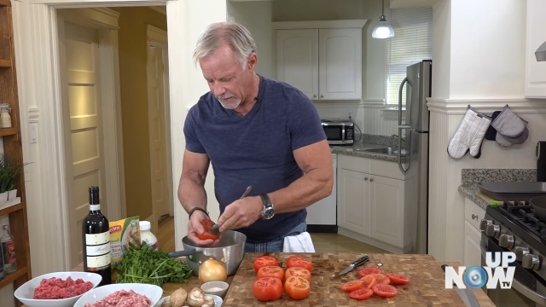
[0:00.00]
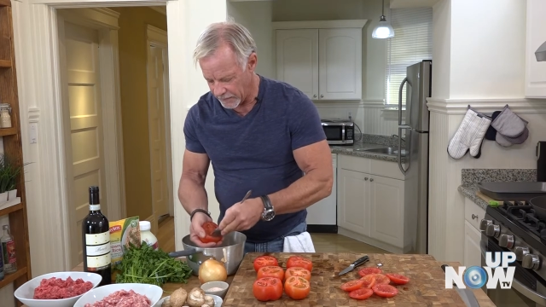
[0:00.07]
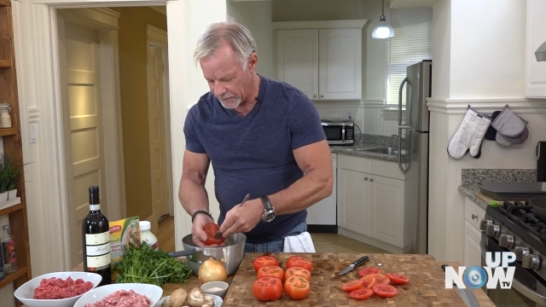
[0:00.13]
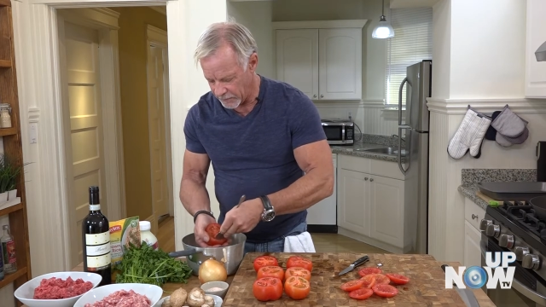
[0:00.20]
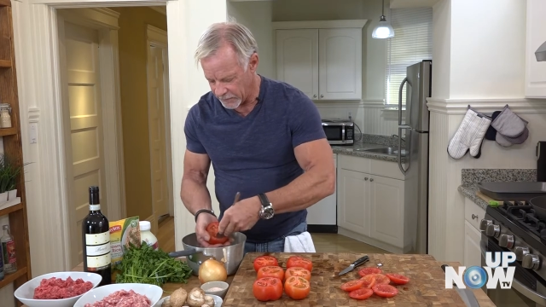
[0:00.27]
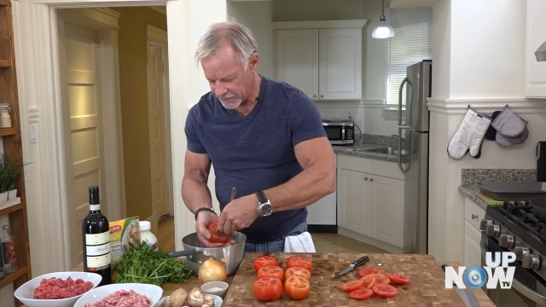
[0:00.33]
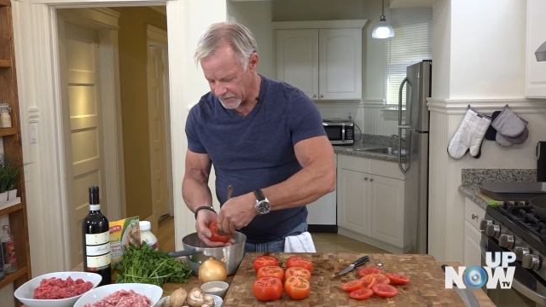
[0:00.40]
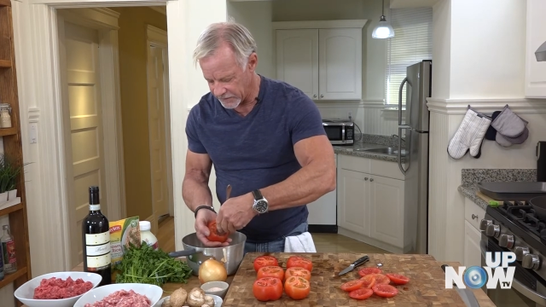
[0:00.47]

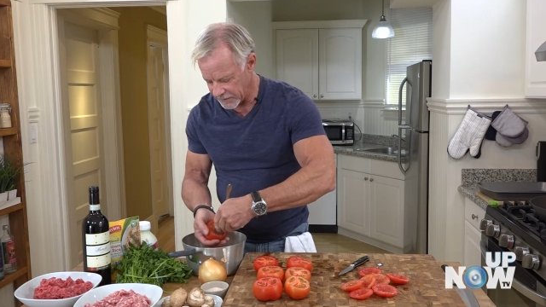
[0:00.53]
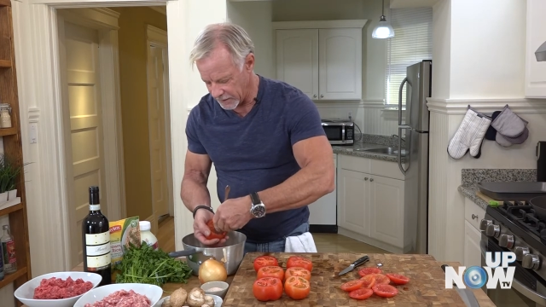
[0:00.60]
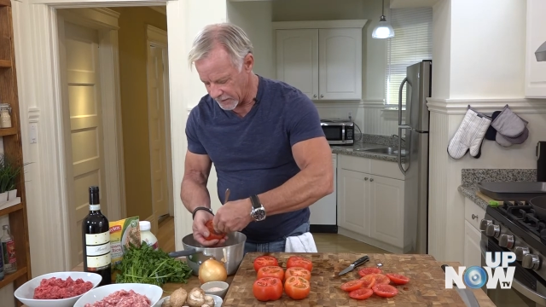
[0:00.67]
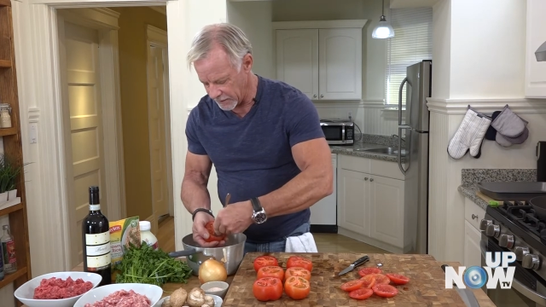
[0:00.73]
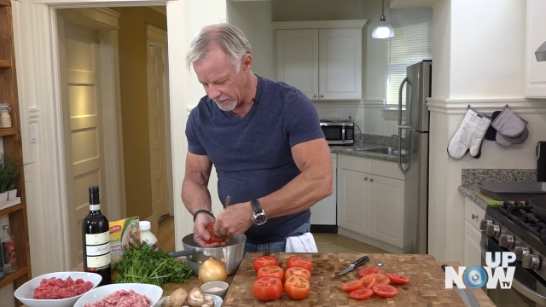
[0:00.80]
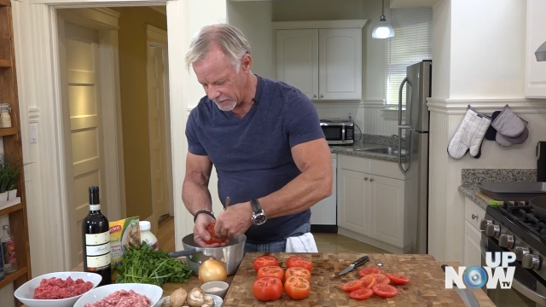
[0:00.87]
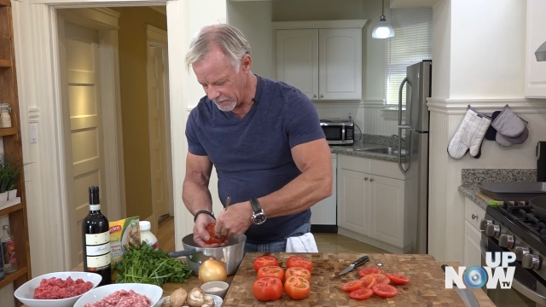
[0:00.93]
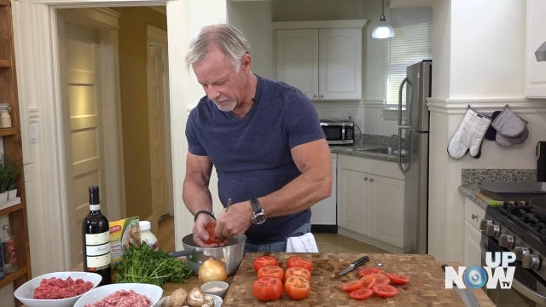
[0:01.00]
And then we just
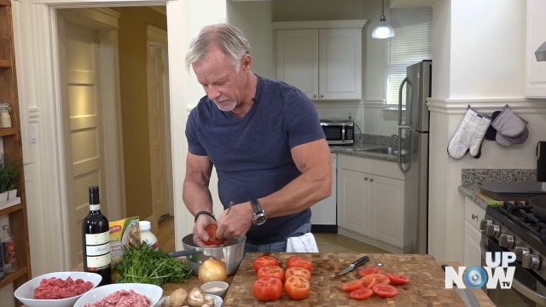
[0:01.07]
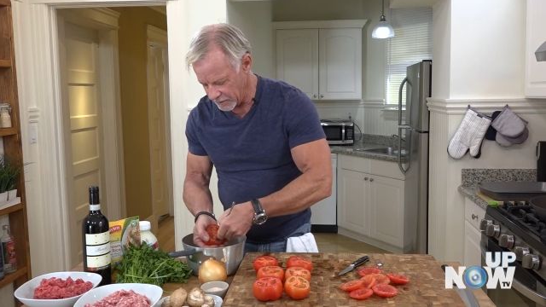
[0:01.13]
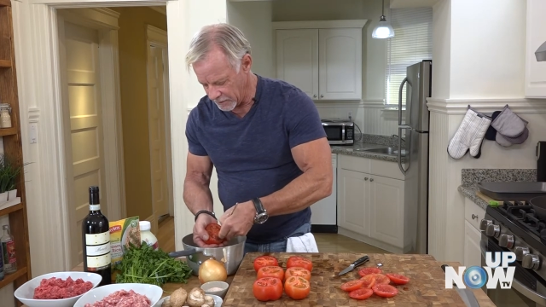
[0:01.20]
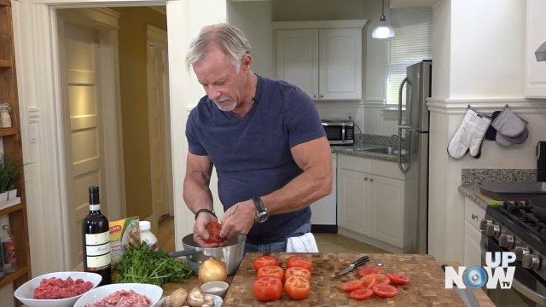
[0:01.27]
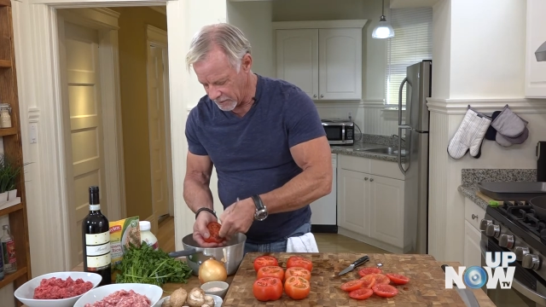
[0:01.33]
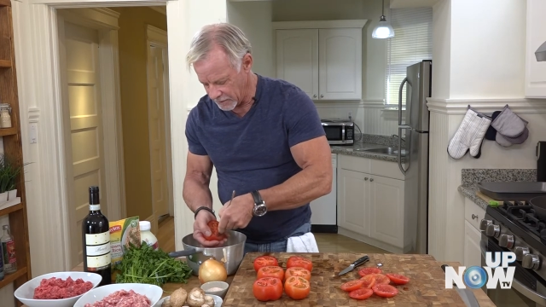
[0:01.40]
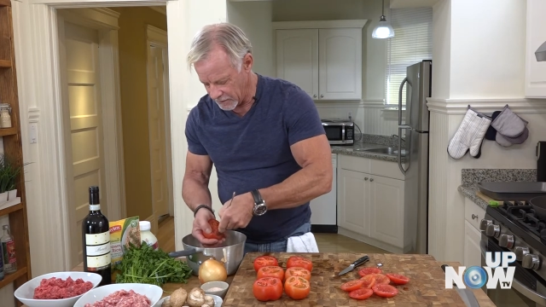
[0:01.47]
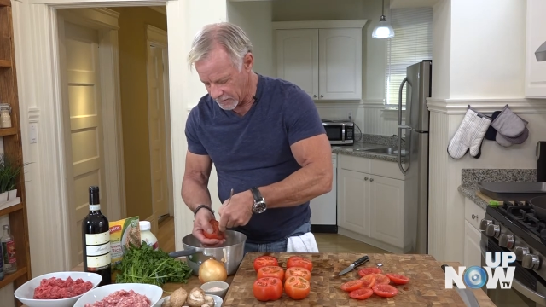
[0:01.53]
kind of
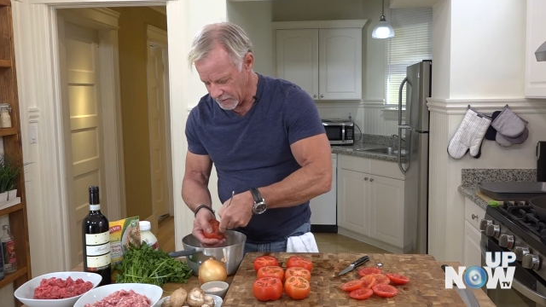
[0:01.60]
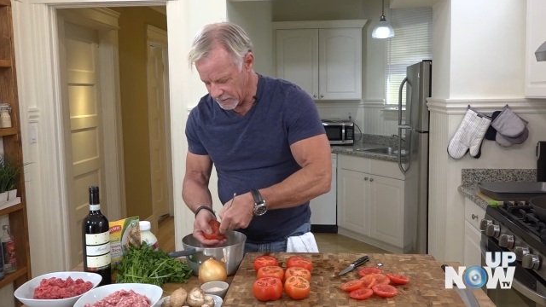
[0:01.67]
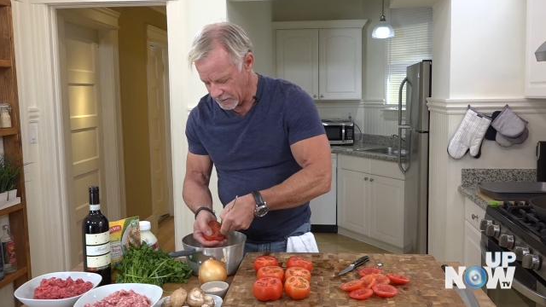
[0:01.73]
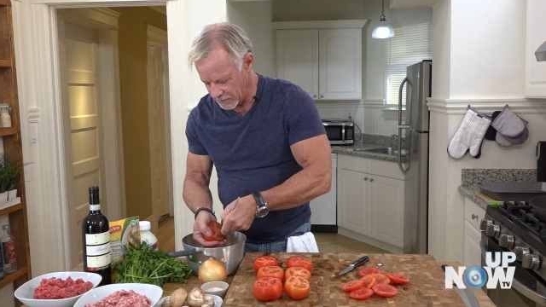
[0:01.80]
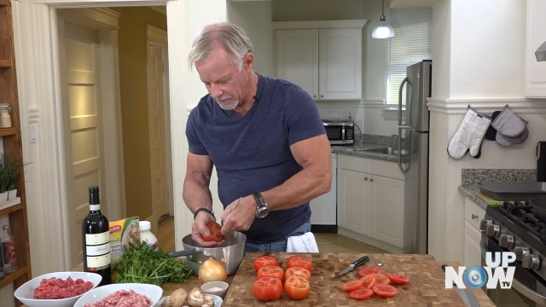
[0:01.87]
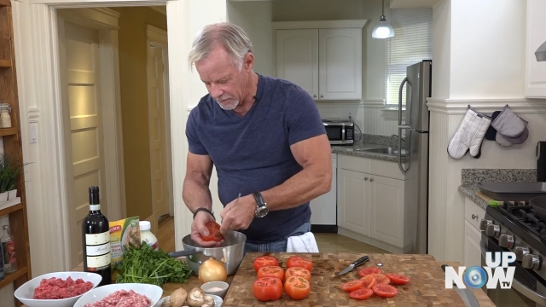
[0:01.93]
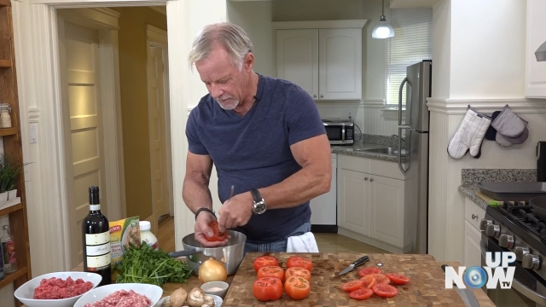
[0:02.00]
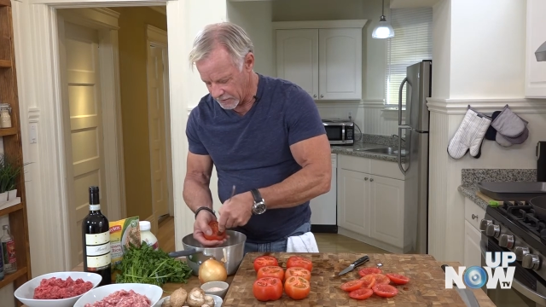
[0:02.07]

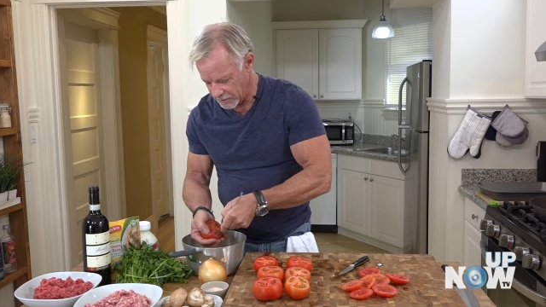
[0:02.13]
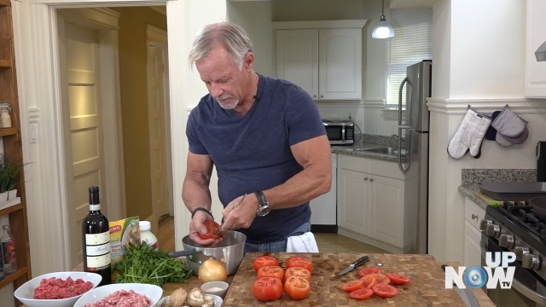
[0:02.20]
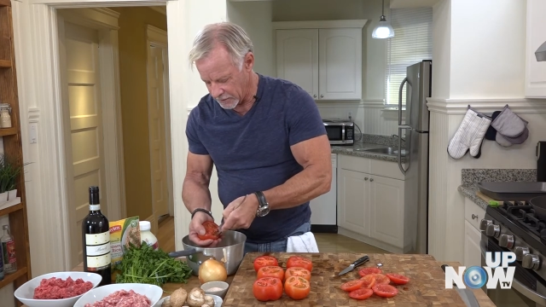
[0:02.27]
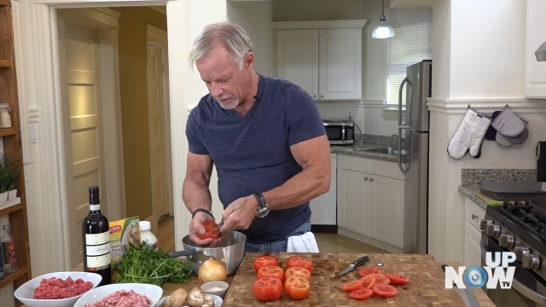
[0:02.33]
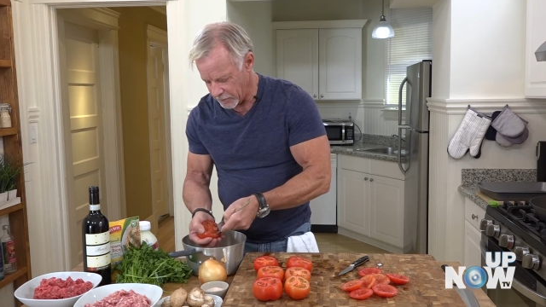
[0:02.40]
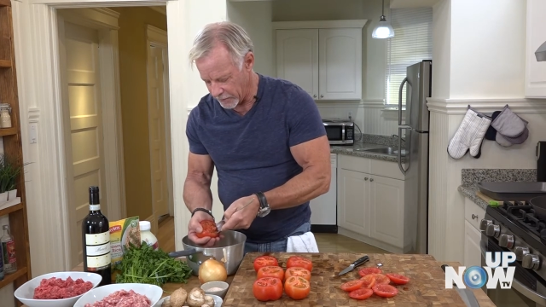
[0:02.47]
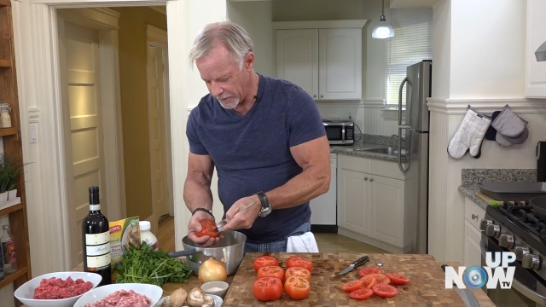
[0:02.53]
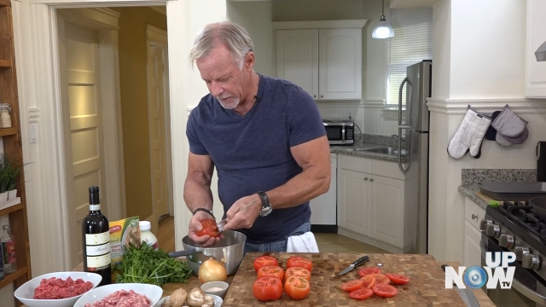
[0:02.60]

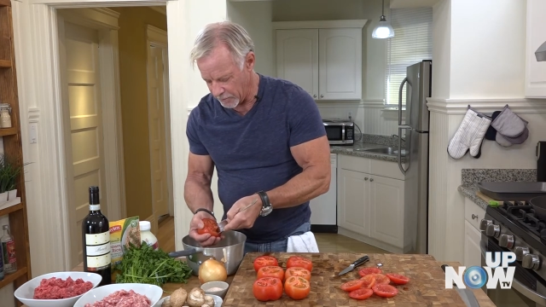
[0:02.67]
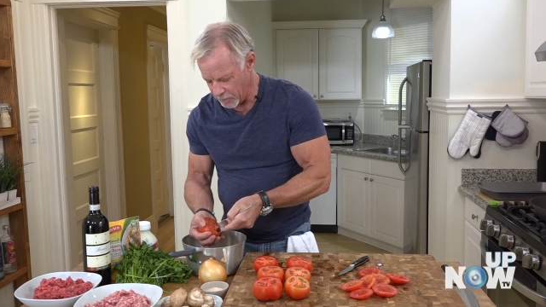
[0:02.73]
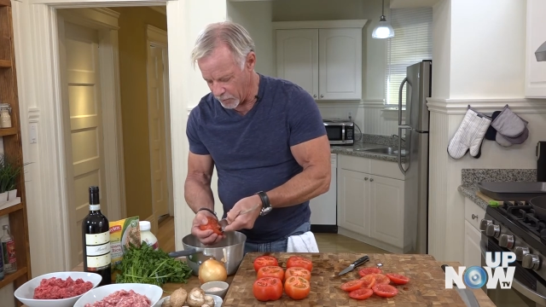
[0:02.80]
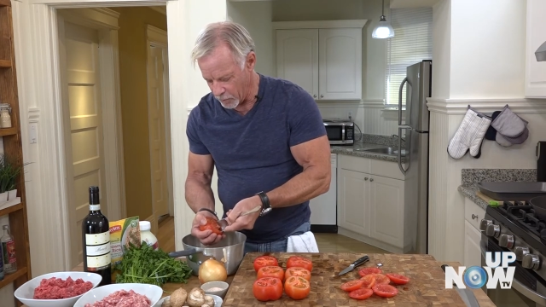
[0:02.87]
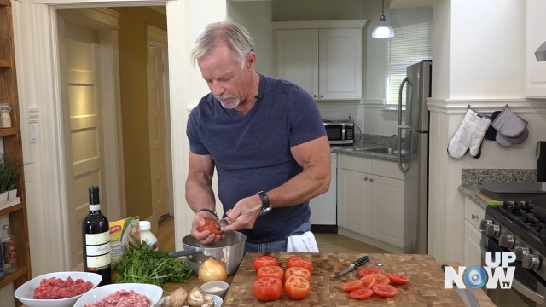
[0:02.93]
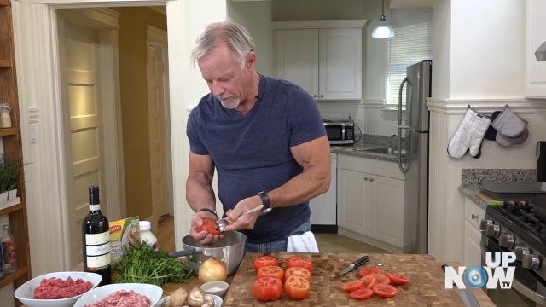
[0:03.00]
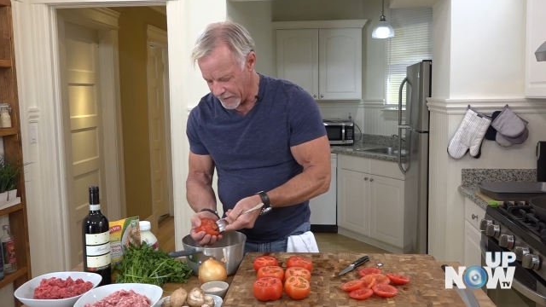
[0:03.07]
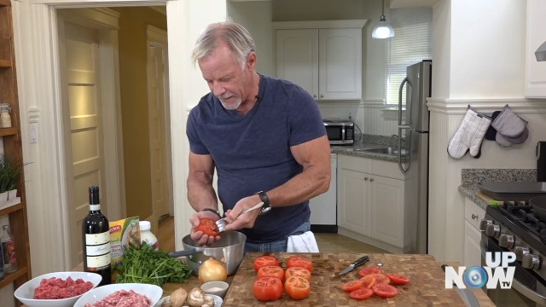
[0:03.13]
go in
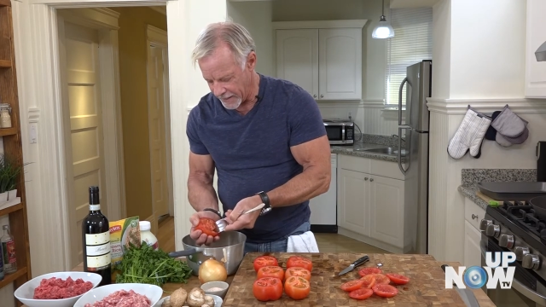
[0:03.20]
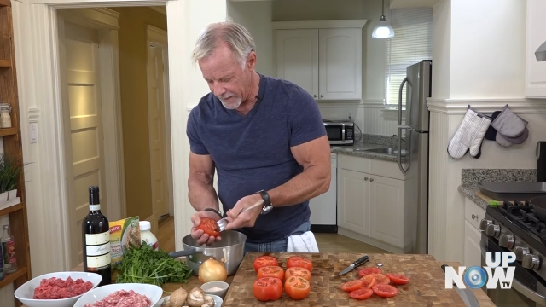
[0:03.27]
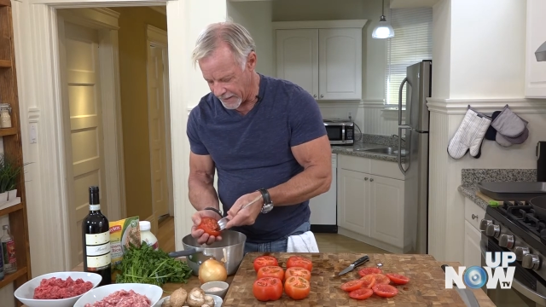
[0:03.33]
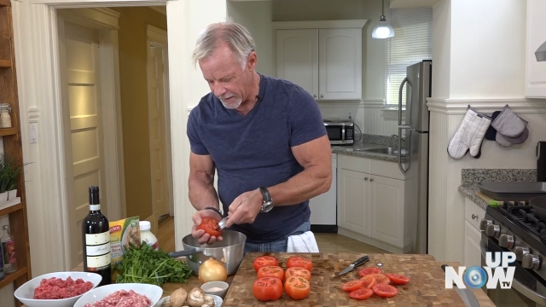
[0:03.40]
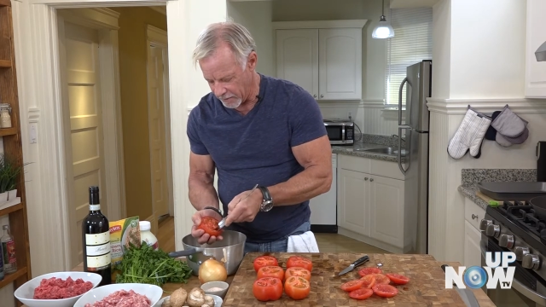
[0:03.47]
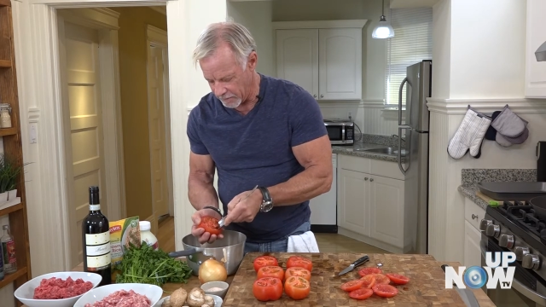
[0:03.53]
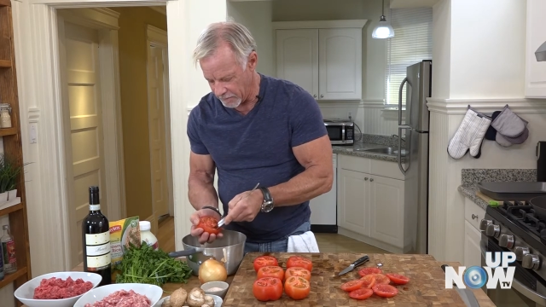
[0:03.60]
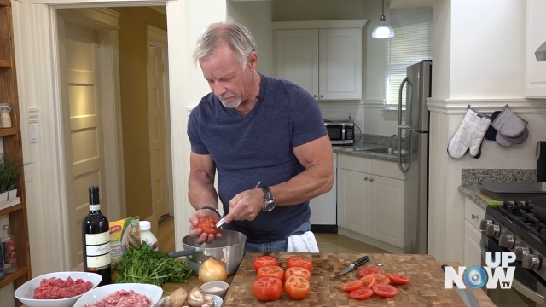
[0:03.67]
and bore
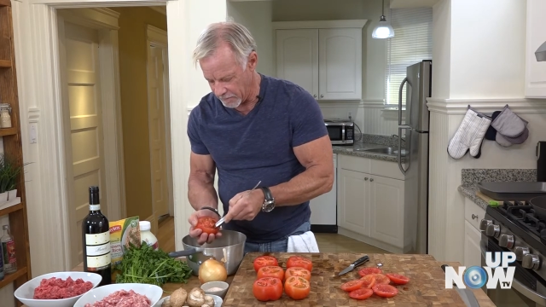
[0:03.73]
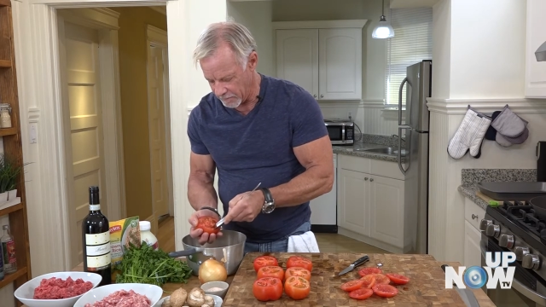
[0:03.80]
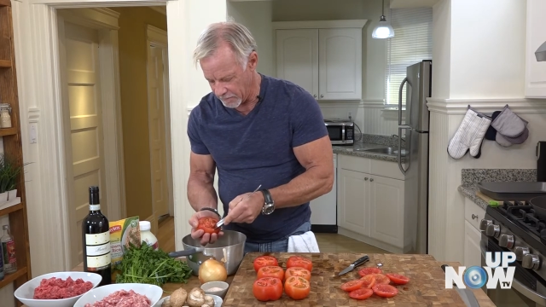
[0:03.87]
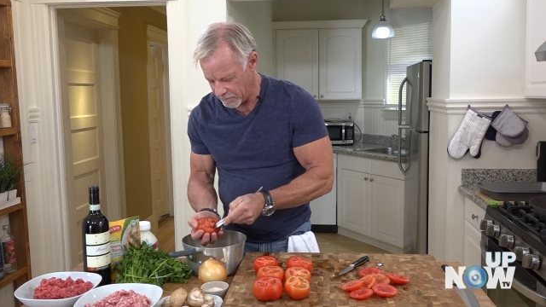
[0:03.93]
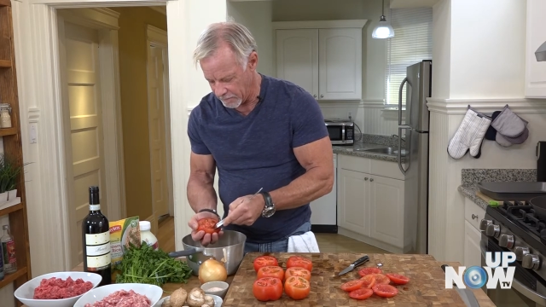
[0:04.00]
that out.